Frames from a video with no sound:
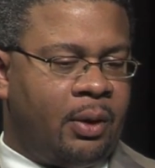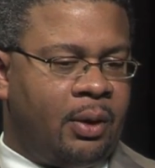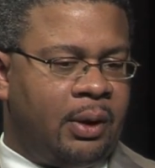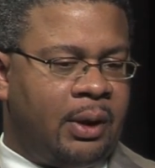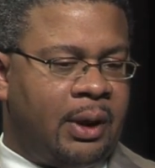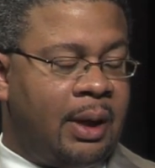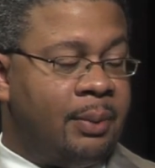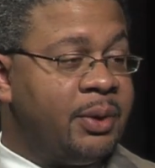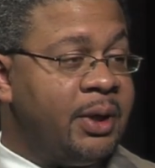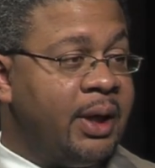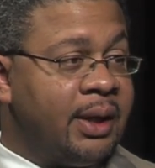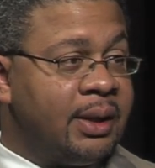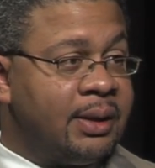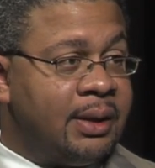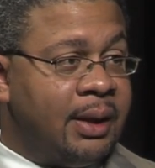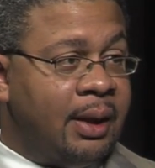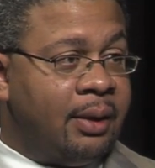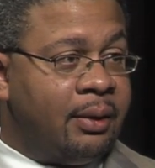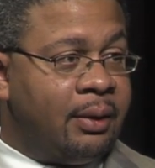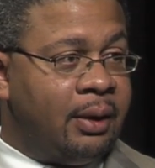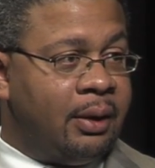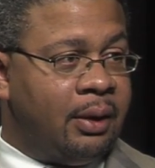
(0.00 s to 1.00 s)
lab tech is
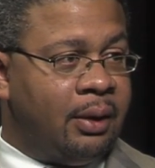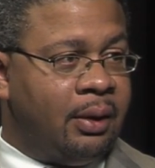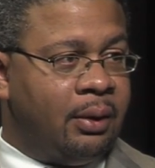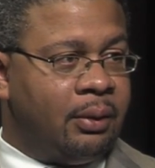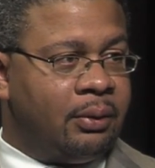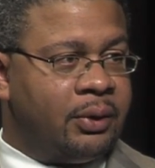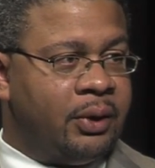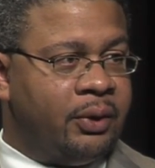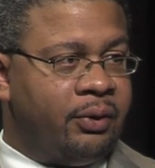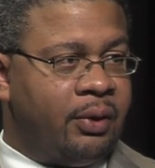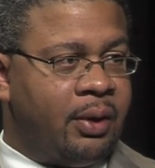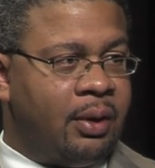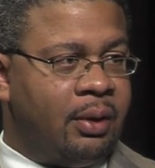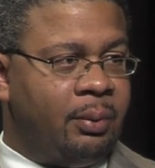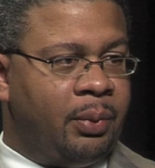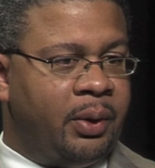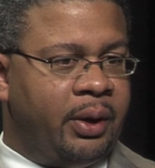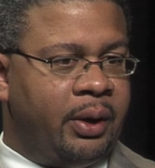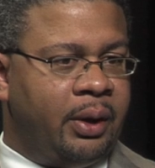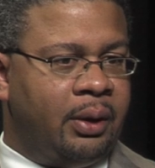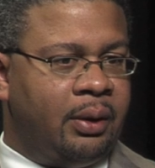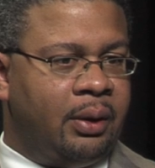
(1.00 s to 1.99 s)
not there to draw the
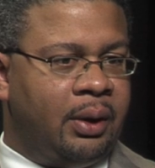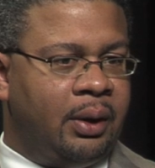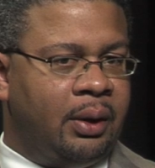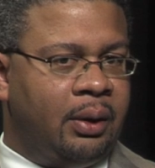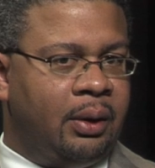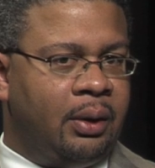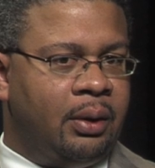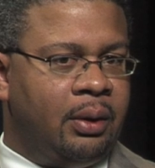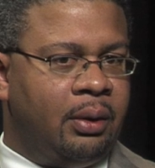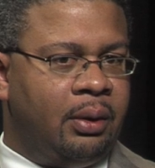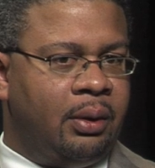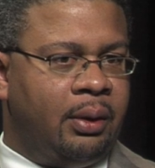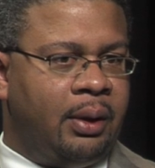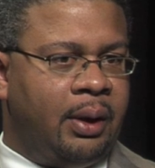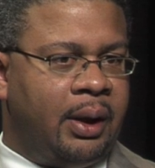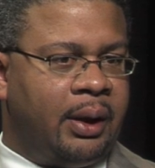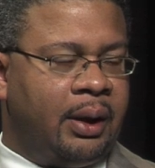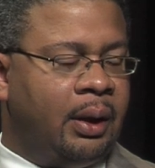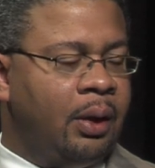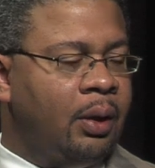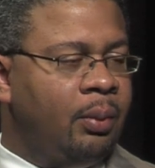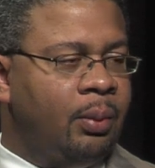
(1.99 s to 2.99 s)
blood, then they
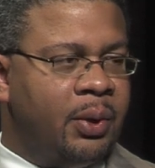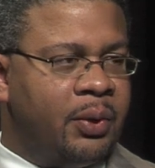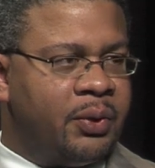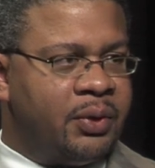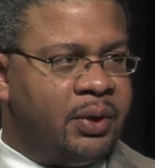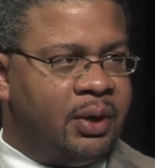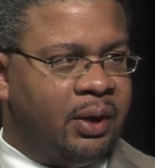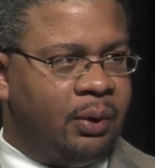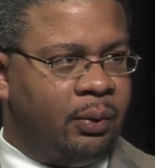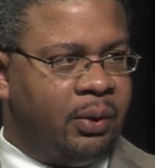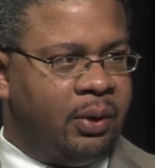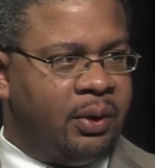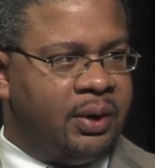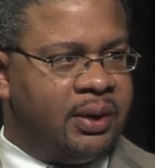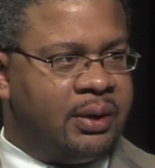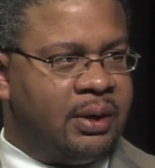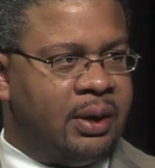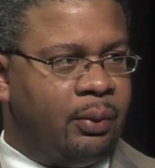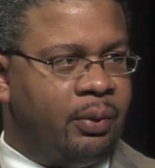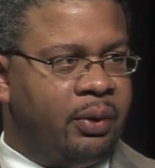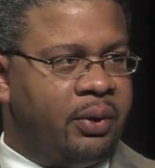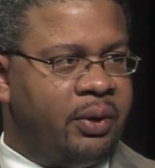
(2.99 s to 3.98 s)
can go most anywhere in the
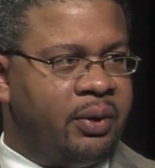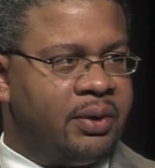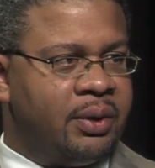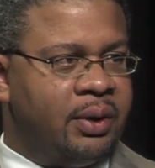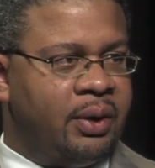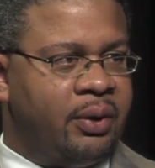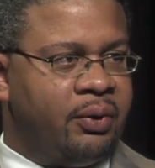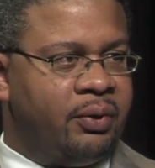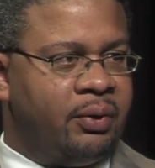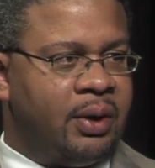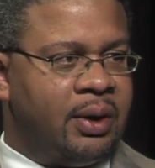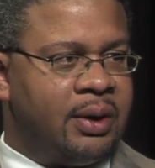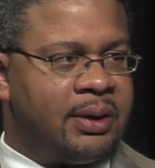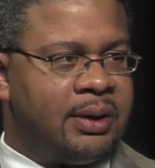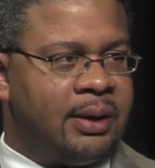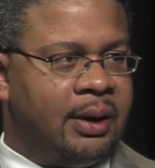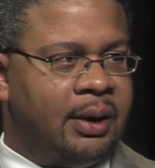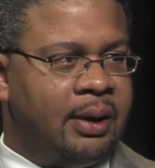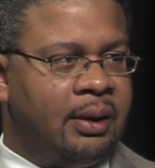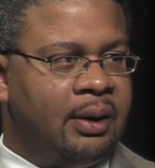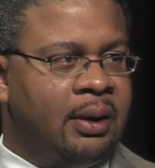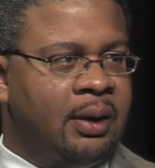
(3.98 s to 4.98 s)
city where there's another draw
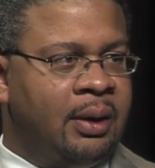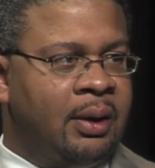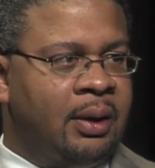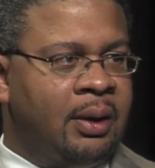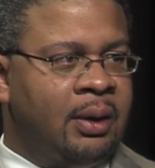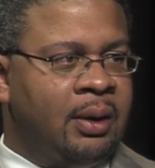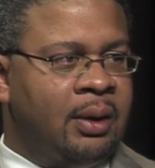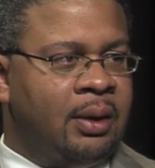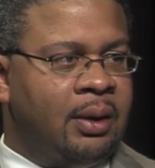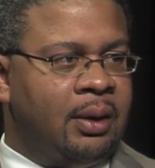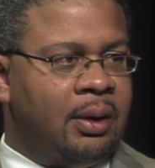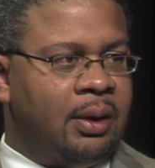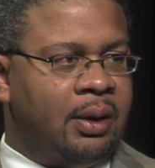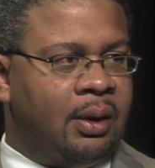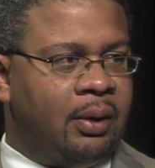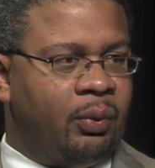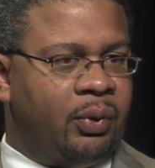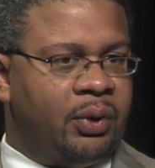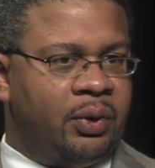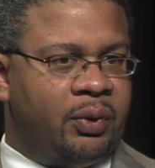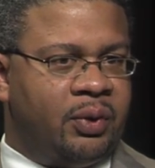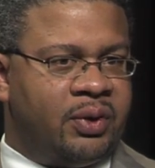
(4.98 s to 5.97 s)
site. Okay.
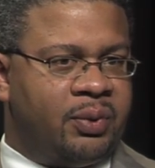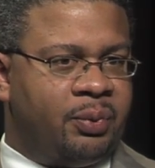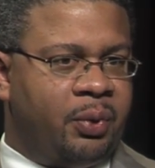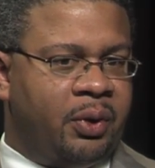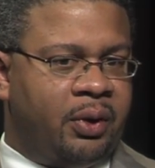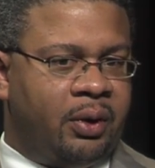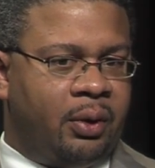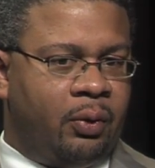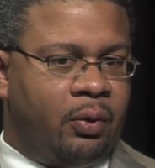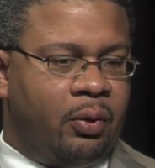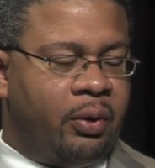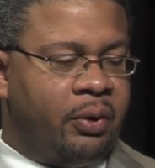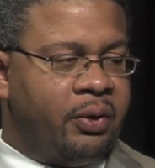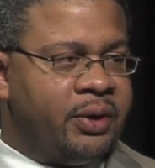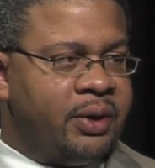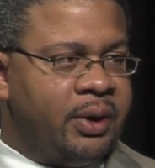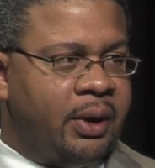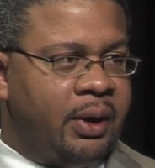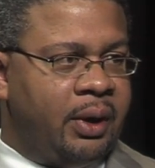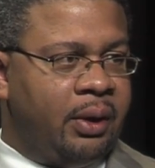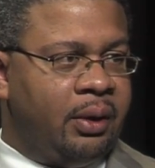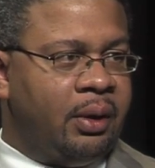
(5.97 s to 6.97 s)
We just put the orders
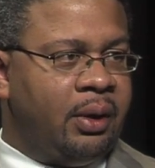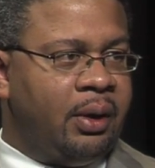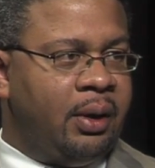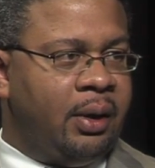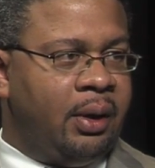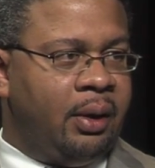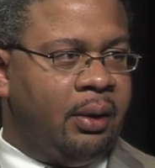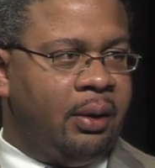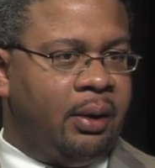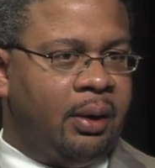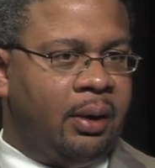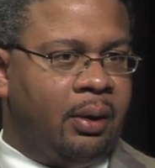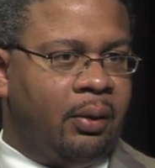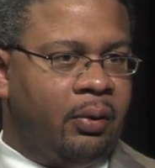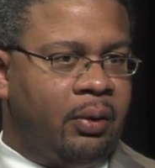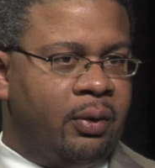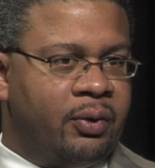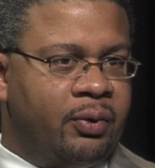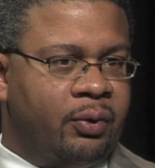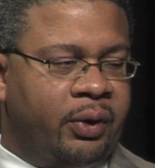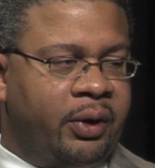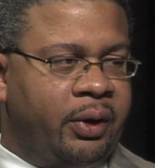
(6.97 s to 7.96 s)
in, and the
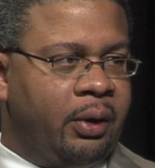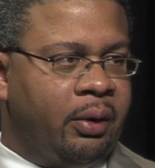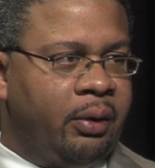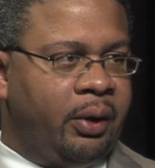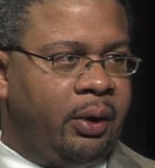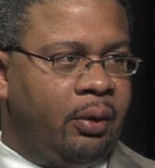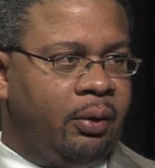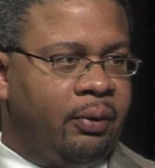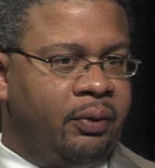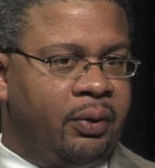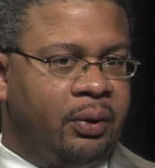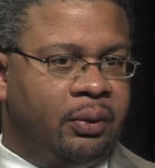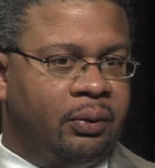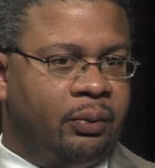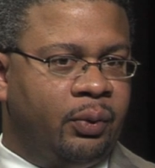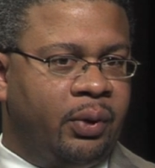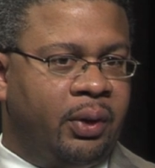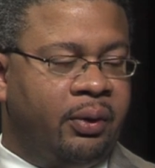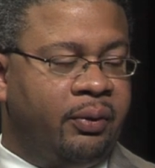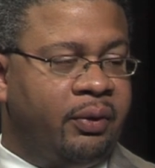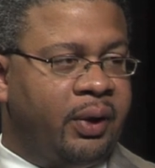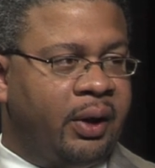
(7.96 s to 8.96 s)
orders will carry over.
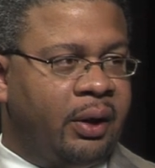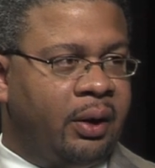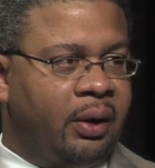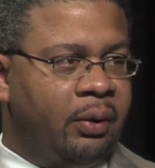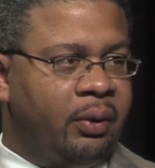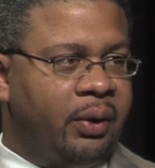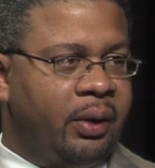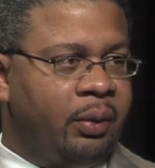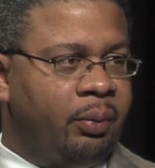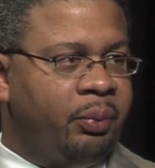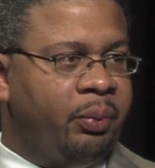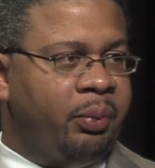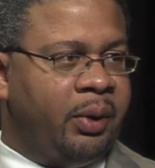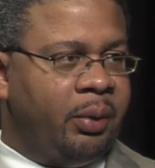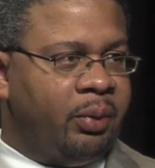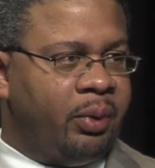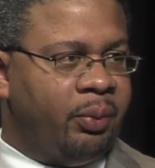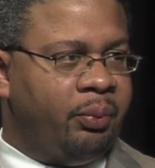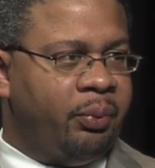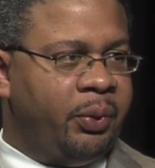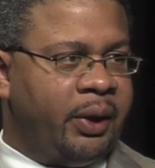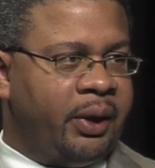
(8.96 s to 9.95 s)
Wherever they go, they'll be able
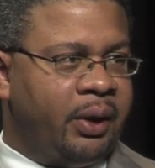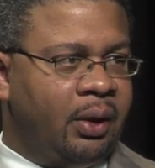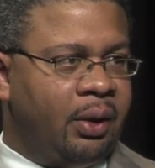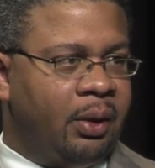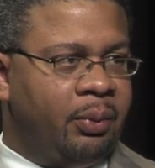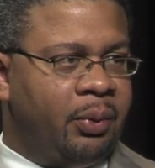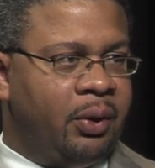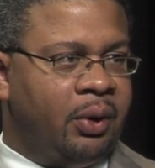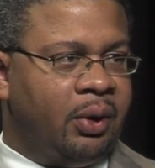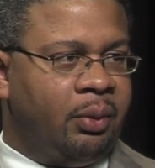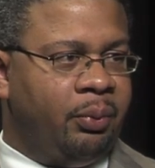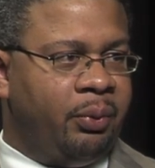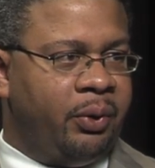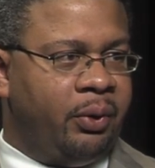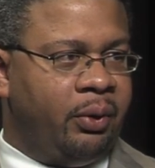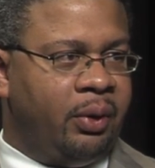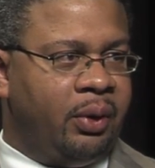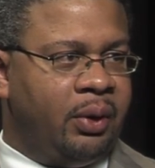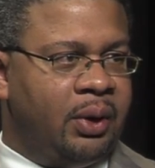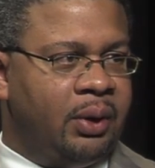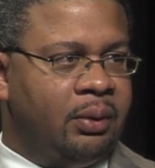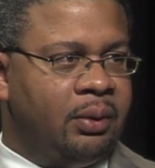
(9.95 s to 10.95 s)
to pick it up on the
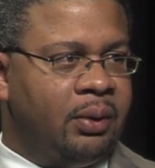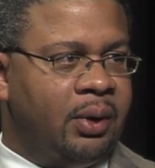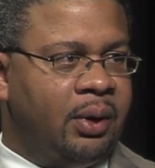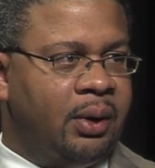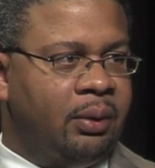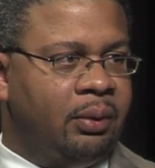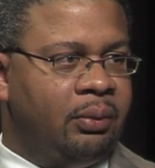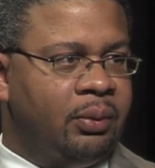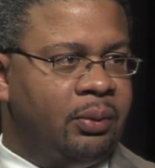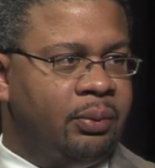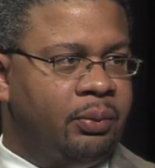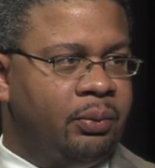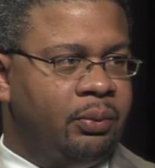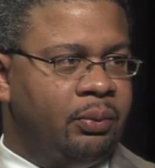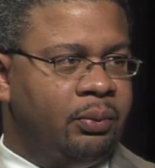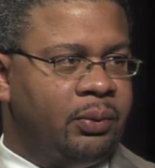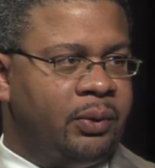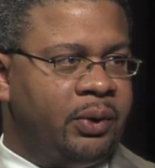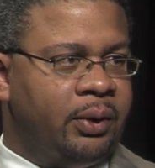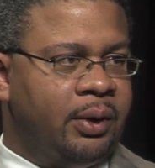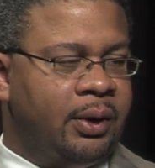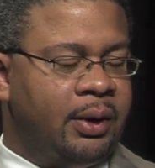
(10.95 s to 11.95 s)
computer and
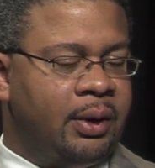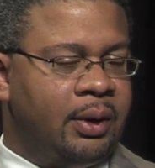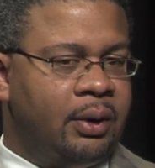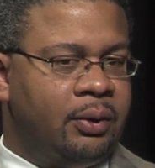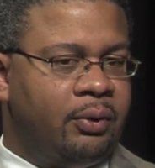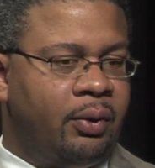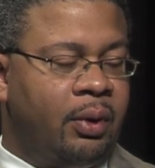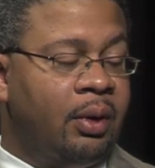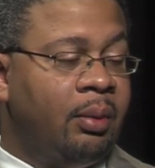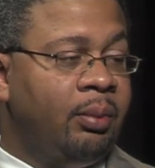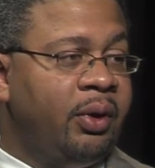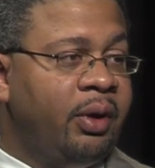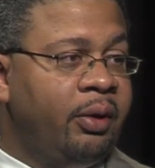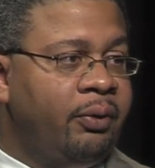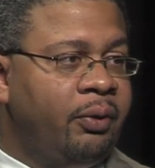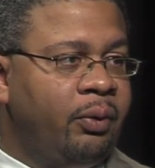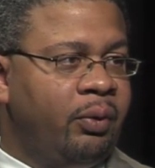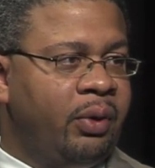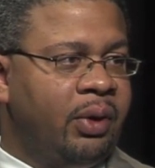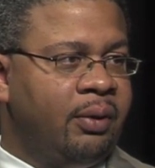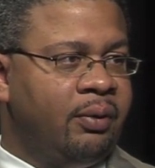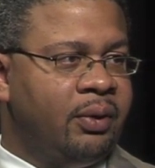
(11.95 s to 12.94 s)
draw the blood
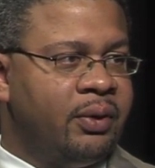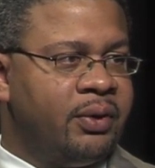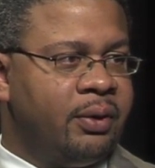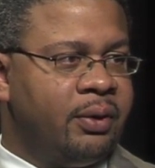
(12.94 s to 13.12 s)
for whatever